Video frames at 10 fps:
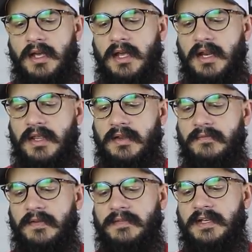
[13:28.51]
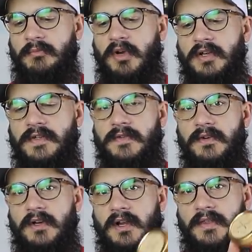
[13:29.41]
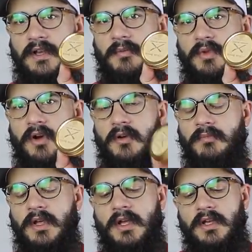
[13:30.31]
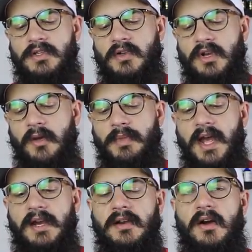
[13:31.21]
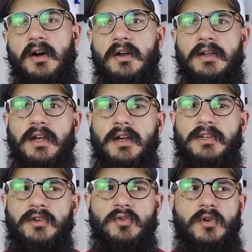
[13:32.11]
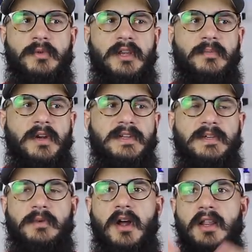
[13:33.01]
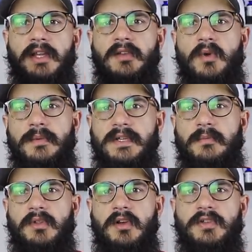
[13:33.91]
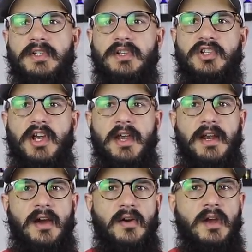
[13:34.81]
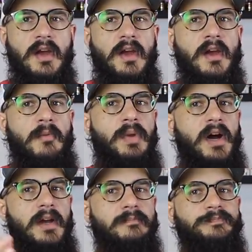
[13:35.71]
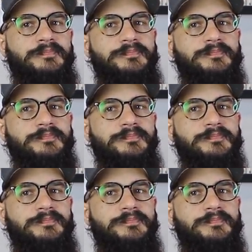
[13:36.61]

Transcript: and I think 15 bucks for a thing of balm. So not bad at all. Uh, don't quote me on the prices, but I'll link the website below so you can check it out. But